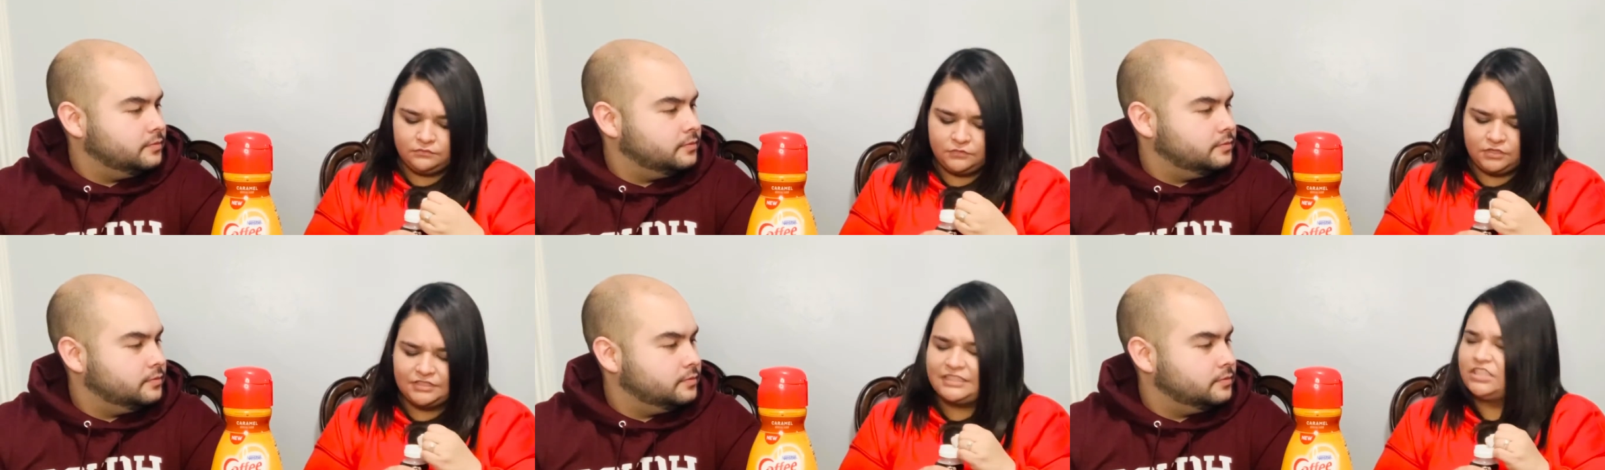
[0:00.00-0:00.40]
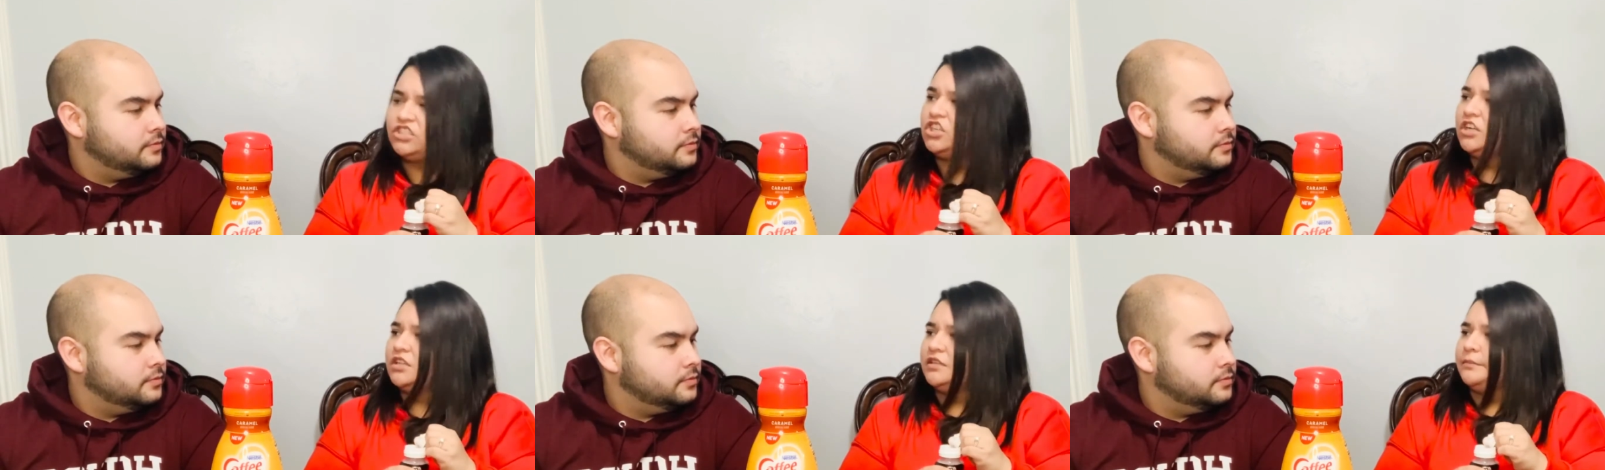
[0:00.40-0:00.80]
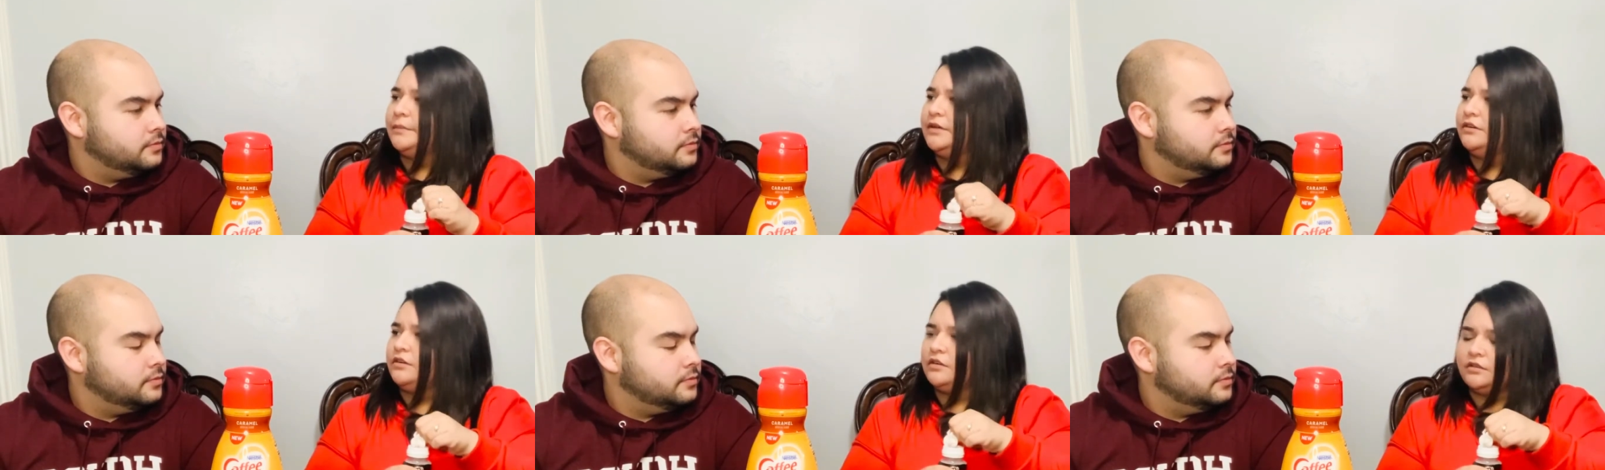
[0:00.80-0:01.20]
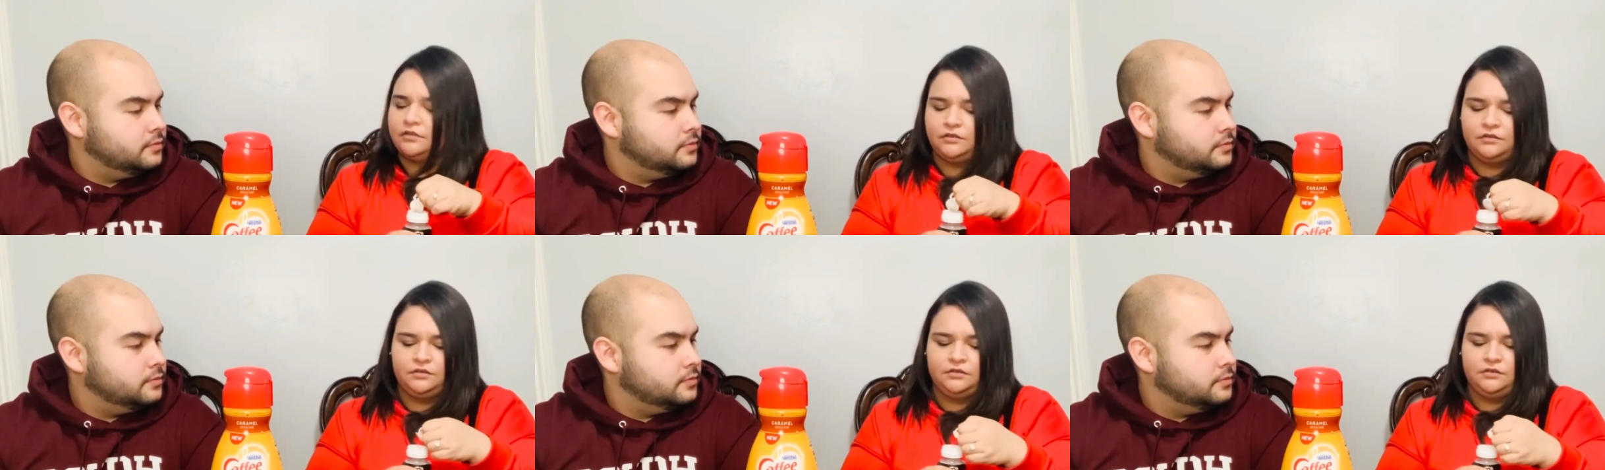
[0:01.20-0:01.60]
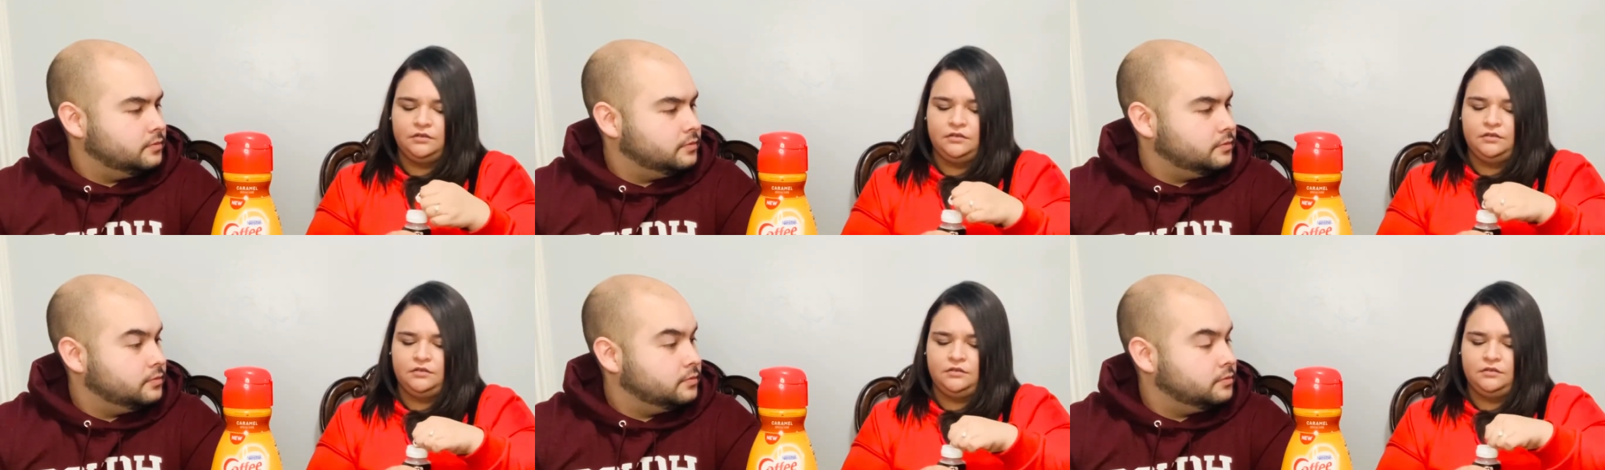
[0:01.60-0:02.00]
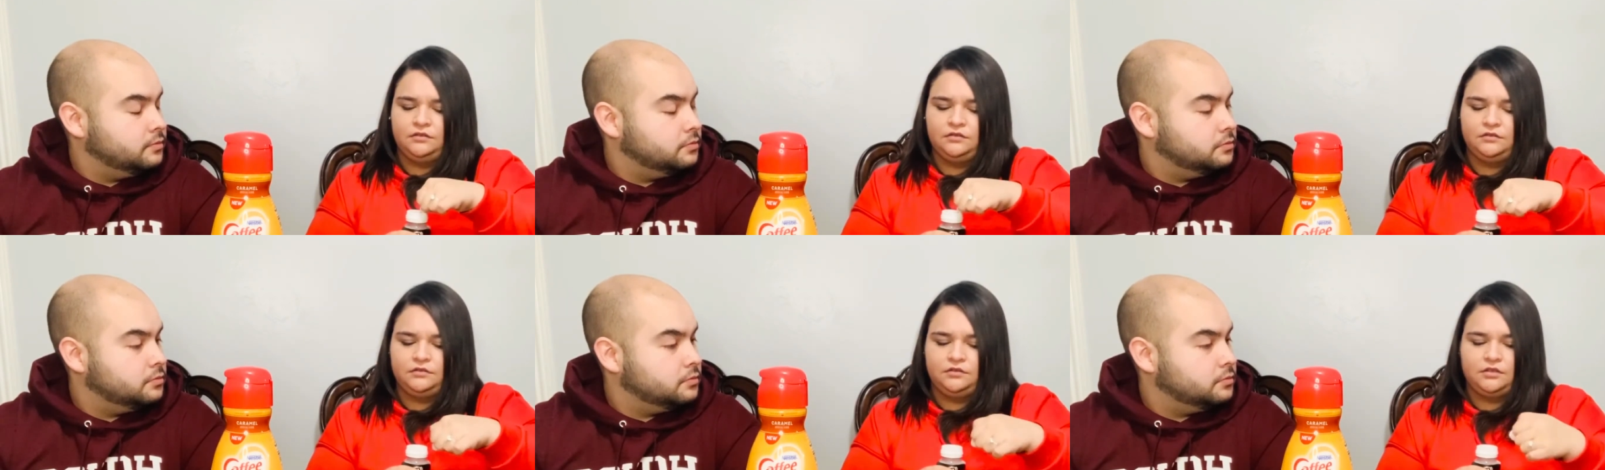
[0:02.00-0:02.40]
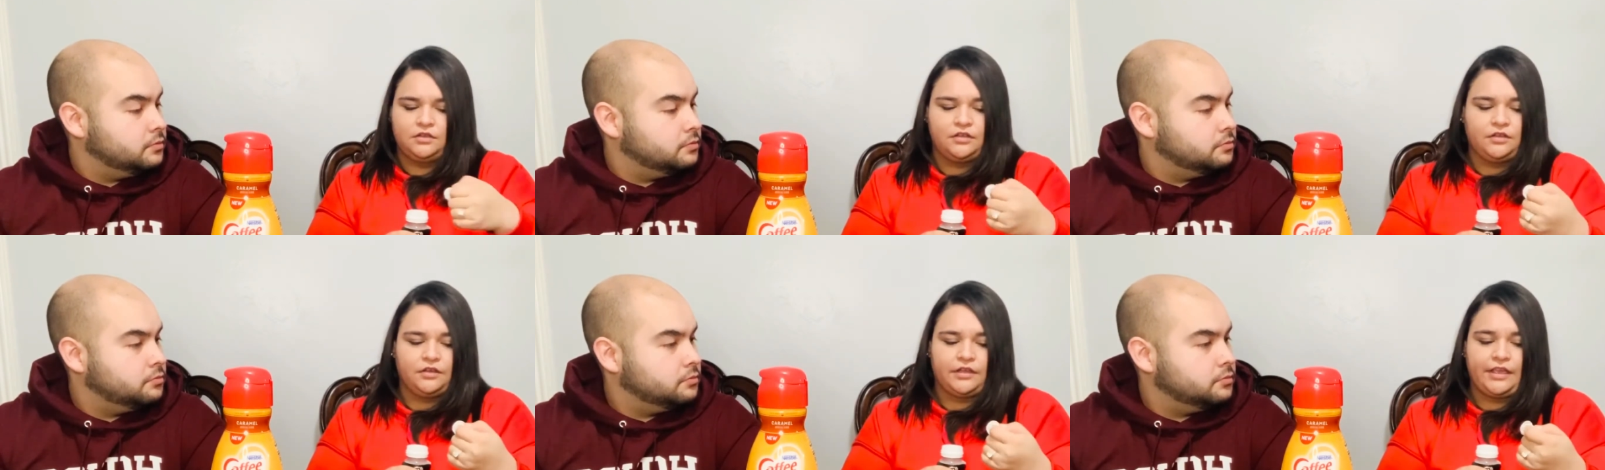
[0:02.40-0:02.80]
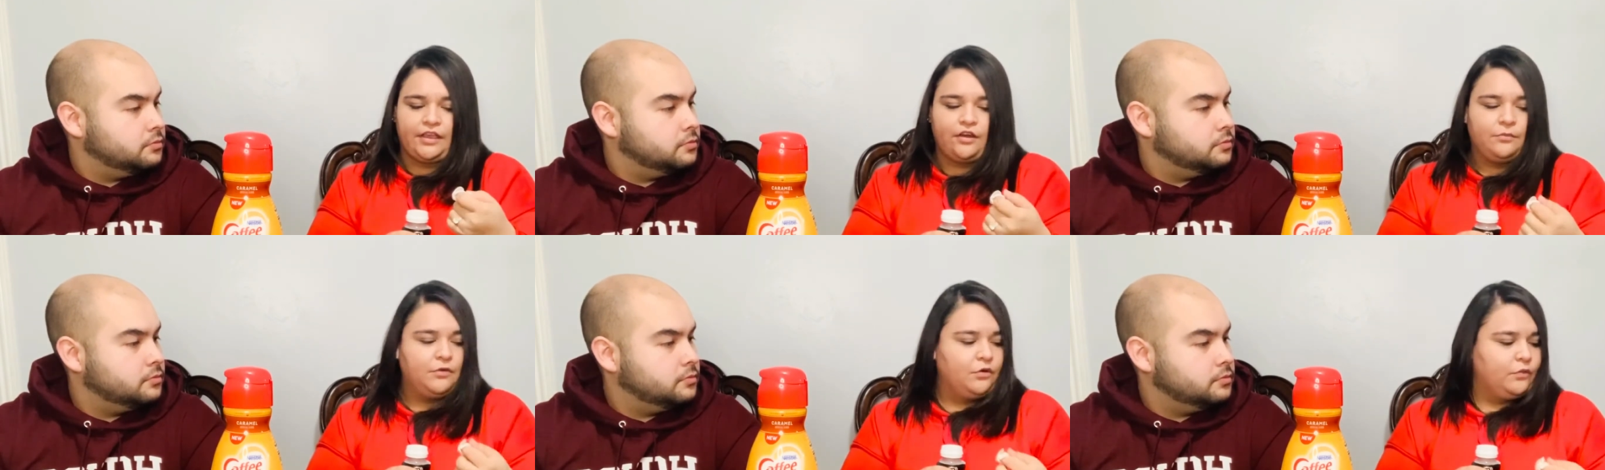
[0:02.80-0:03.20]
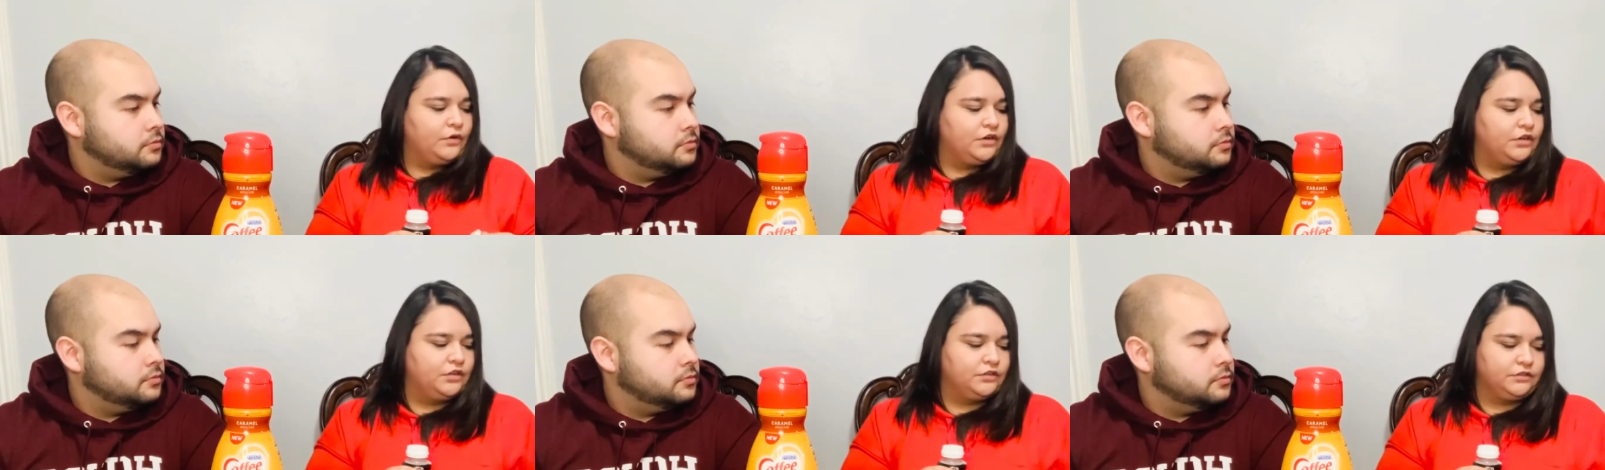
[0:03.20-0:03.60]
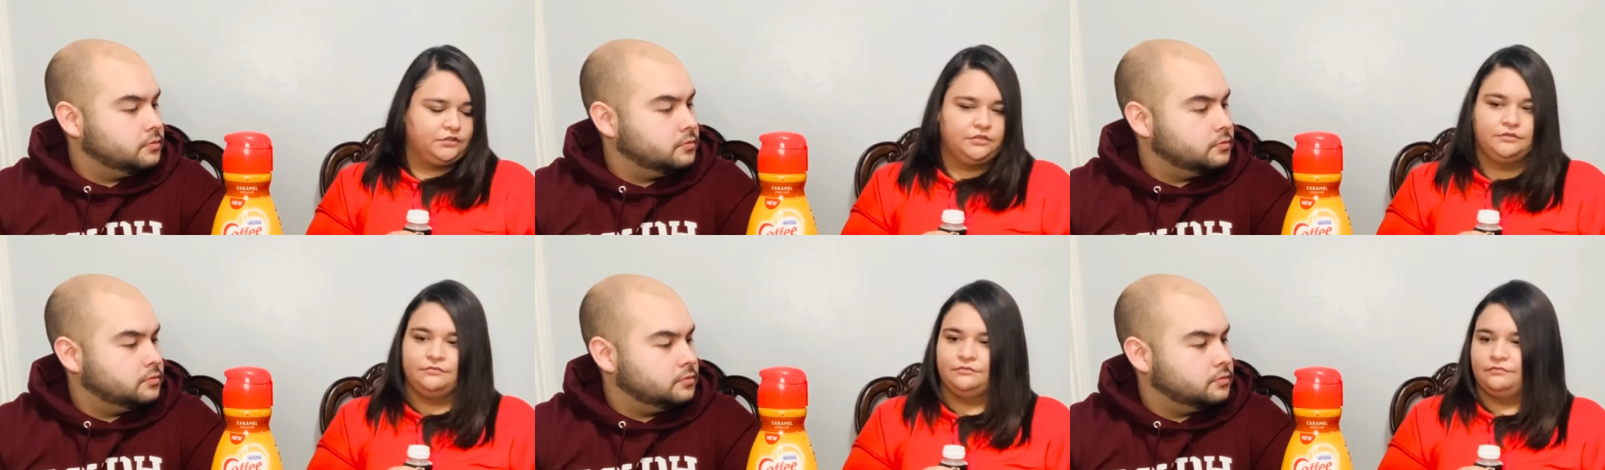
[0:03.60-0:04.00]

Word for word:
Speaker 1: looks like chocolate milk. The caramel one looked